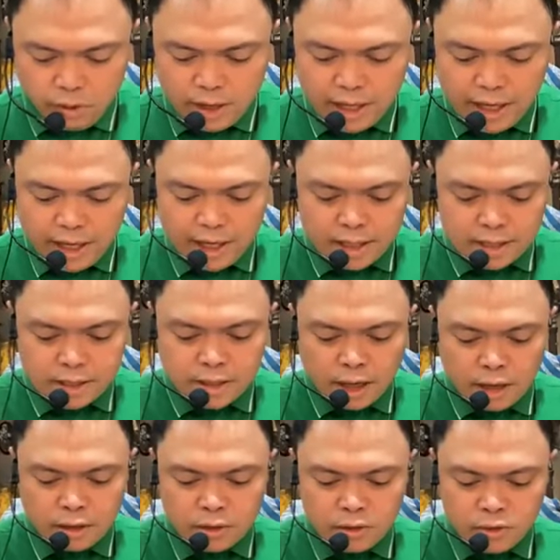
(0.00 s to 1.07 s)
For he
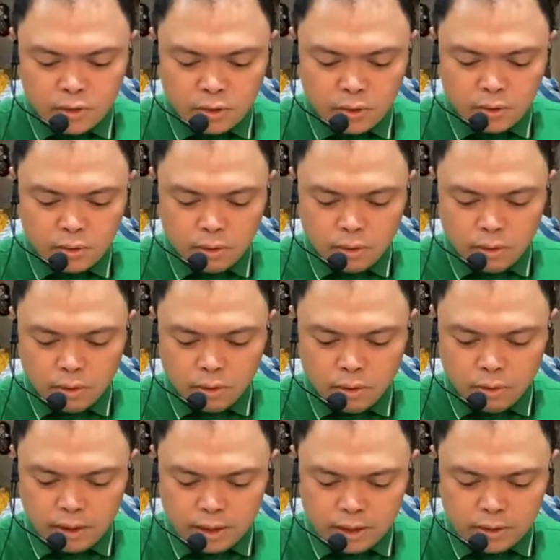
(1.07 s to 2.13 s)
is not the Jew
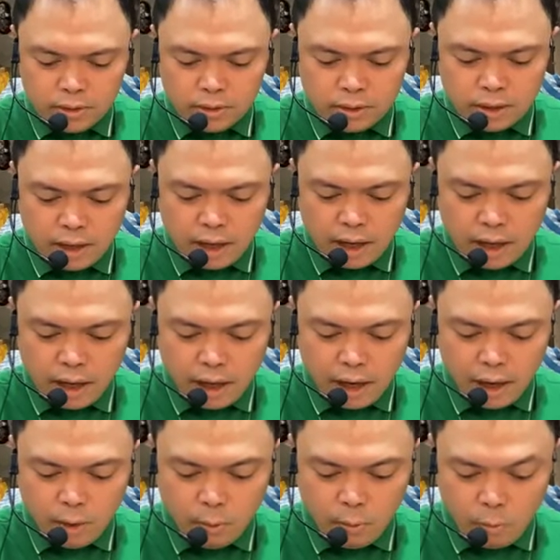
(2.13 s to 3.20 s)
who is
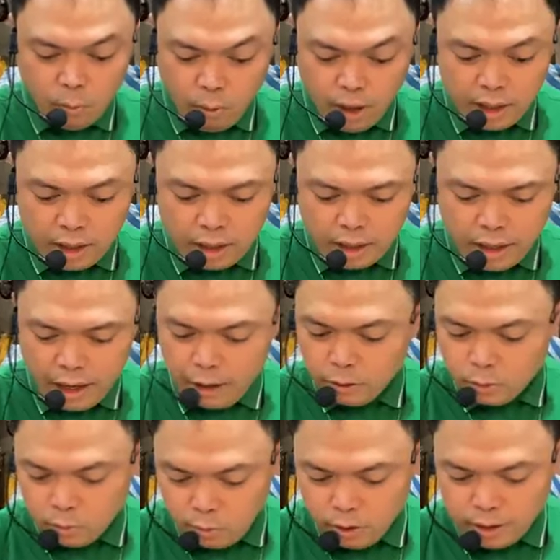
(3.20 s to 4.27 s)
one
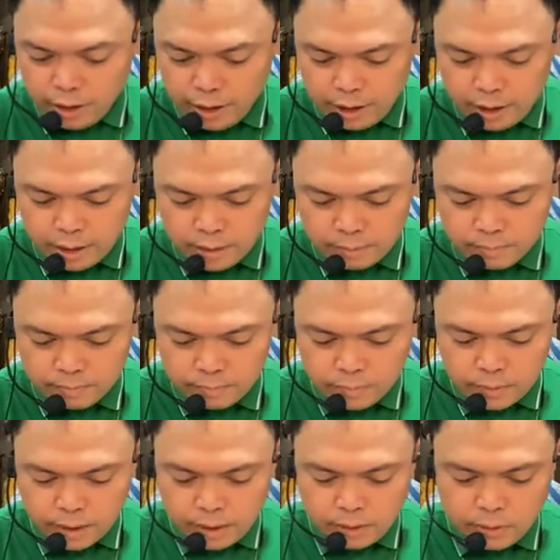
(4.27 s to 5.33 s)
outwardly,
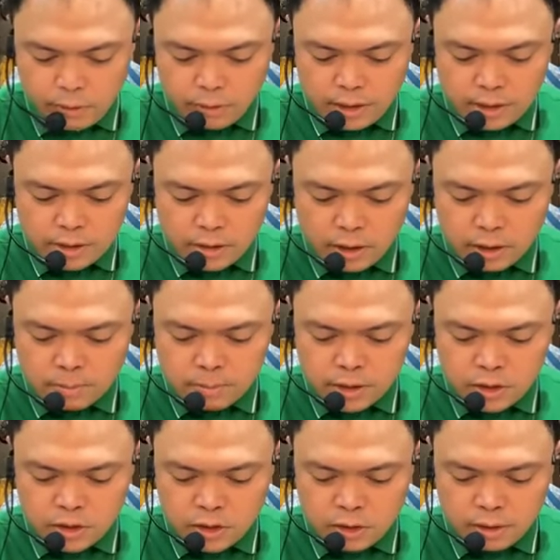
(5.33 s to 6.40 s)
nor is
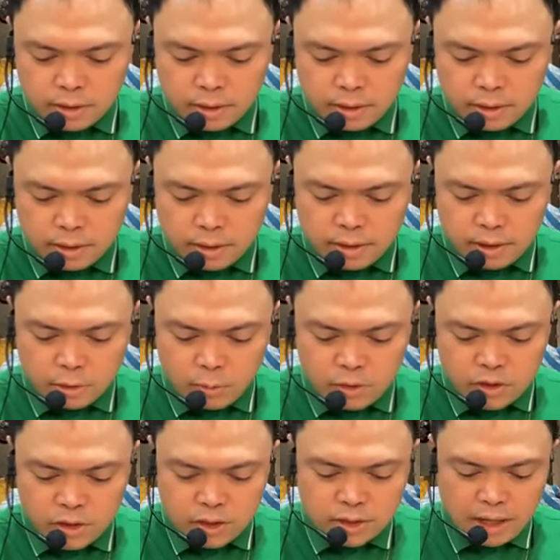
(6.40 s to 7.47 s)
circumcision
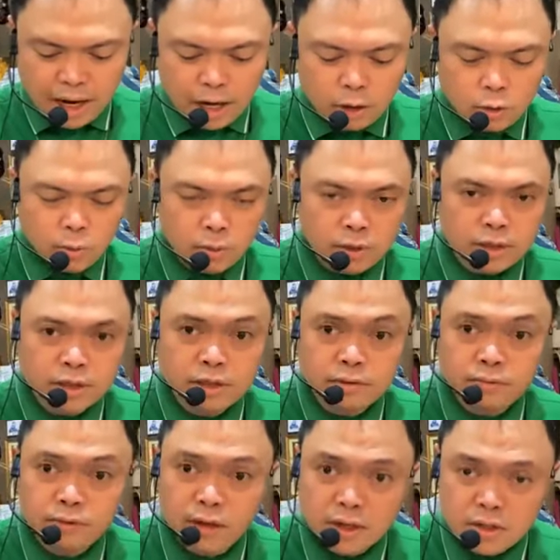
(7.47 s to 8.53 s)
that which is outward
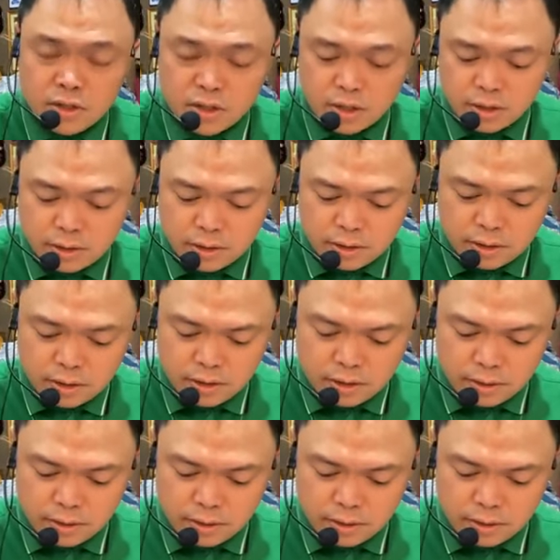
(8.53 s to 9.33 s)
in the flesh,